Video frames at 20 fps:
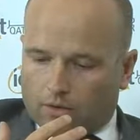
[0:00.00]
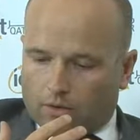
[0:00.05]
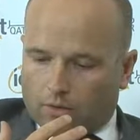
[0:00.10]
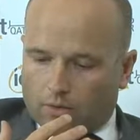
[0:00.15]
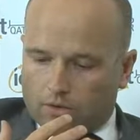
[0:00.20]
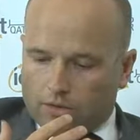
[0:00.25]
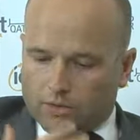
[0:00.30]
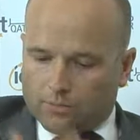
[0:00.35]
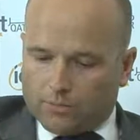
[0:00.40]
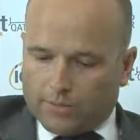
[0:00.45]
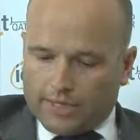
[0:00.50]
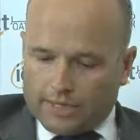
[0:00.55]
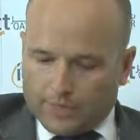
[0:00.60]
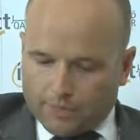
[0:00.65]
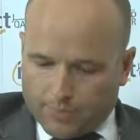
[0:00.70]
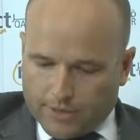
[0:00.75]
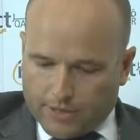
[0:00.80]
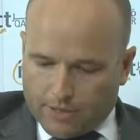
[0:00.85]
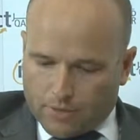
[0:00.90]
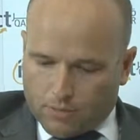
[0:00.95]
Also, please
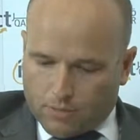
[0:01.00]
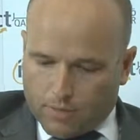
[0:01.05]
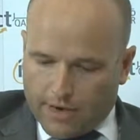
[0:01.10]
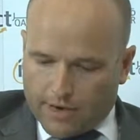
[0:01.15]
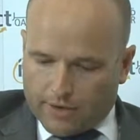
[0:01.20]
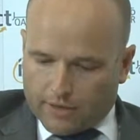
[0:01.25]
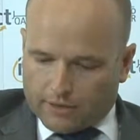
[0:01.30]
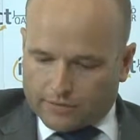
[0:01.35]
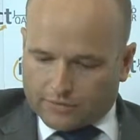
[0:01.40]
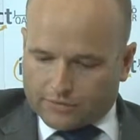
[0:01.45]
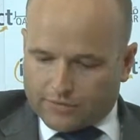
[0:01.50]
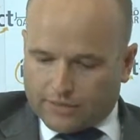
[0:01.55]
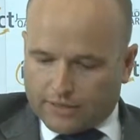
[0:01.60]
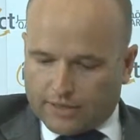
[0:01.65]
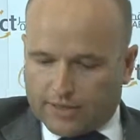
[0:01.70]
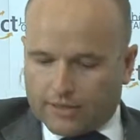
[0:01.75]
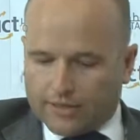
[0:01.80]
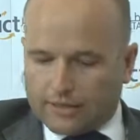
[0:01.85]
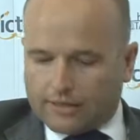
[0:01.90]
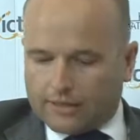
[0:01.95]
be aware of
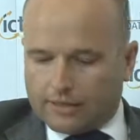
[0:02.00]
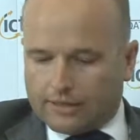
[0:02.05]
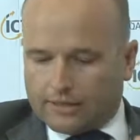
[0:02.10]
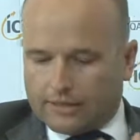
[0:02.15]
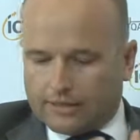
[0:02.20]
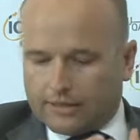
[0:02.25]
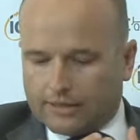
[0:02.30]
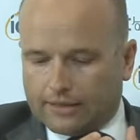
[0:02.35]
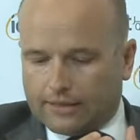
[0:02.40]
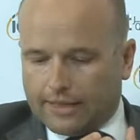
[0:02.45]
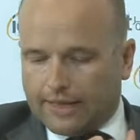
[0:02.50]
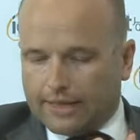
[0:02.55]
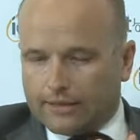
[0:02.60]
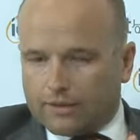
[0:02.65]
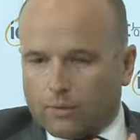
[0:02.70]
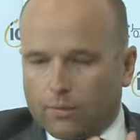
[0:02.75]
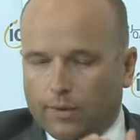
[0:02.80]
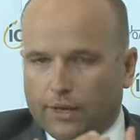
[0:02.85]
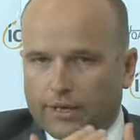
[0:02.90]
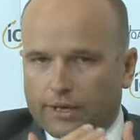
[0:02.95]

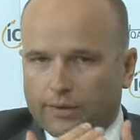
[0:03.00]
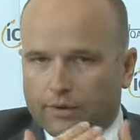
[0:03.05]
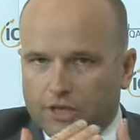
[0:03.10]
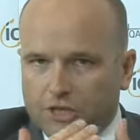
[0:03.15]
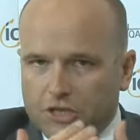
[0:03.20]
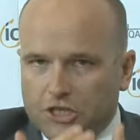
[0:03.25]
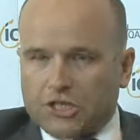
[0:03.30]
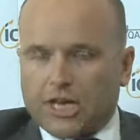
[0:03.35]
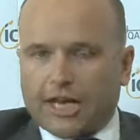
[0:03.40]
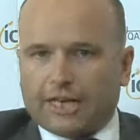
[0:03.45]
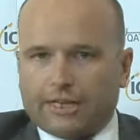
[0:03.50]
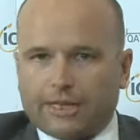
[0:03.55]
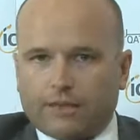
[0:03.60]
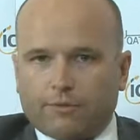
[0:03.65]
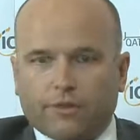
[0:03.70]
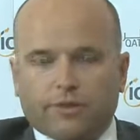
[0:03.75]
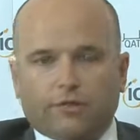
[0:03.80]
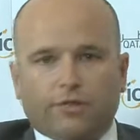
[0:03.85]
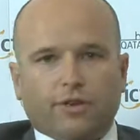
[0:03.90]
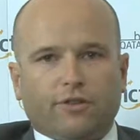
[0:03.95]
that when you are
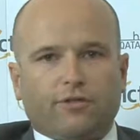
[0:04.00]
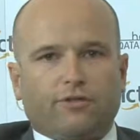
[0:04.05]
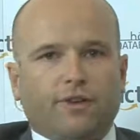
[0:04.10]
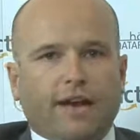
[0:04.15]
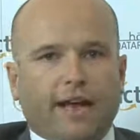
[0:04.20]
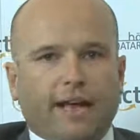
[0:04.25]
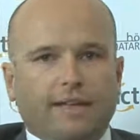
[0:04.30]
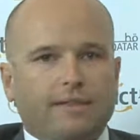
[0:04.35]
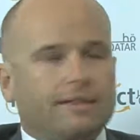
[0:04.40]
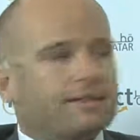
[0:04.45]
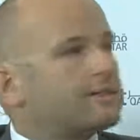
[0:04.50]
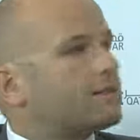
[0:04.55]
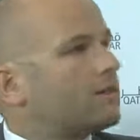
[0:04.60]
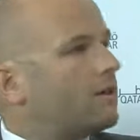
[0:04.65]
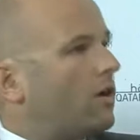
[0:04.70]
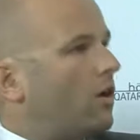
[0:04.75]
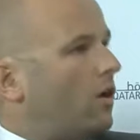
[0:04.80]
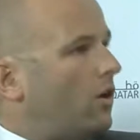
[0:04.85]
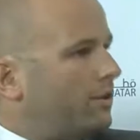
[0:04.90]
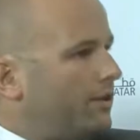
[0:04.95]
chatting with your friends
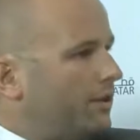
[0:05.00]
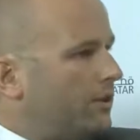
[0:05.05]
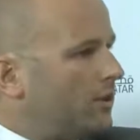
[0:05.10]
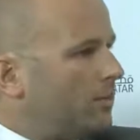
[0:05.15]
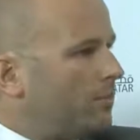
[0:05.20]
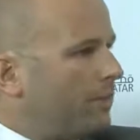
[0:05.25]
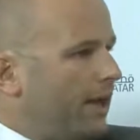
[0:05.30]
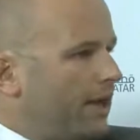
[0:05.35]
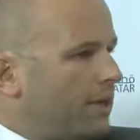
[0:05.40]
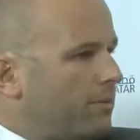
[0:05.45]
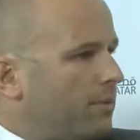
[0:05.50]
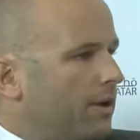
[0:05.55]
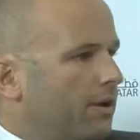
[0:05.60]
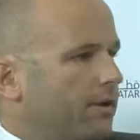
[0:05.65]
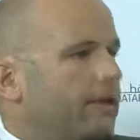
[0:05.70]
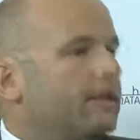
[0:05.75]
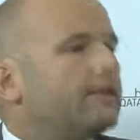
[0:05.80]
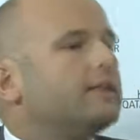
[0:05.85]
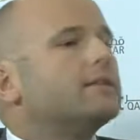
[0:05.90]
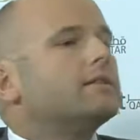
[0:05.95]
on your
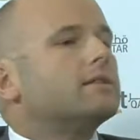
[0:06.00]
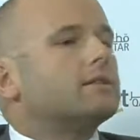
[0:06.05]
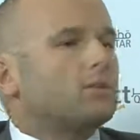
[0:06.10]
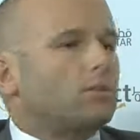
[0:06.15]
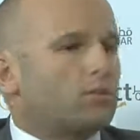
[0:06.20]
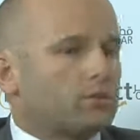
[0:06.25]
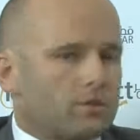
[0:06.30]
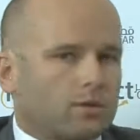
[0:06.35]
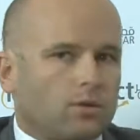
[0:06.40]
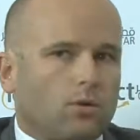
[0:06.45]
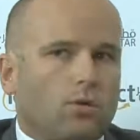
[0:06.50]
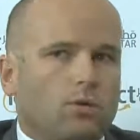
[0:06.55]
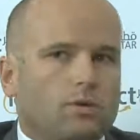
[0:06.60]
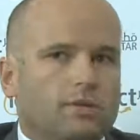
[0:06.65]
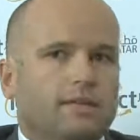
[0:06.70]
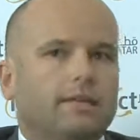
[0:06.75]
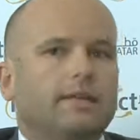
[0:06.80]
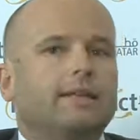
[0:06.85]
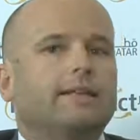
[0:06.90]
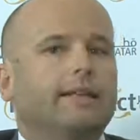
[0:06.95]
BlackBerry, this is also
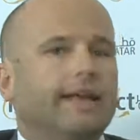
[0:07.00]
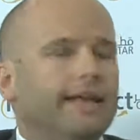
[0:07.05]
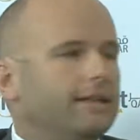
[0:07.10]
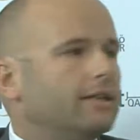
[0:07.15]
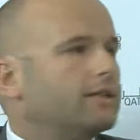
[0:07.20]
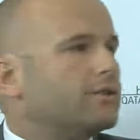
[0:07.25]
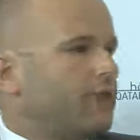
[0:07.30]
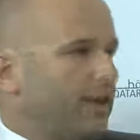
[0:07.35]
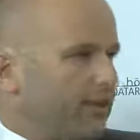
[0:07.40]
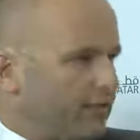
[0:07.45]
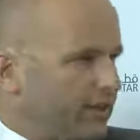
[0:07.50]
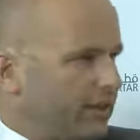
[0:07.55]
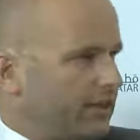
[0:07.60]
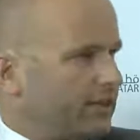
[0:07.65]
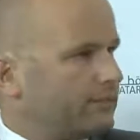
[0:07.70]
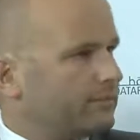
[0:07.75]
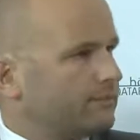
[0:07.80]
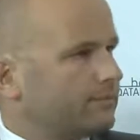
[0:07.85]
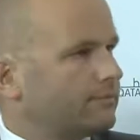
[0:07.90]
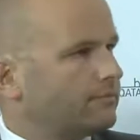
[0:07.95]
causing data
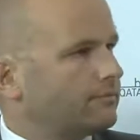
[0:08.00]
traffic.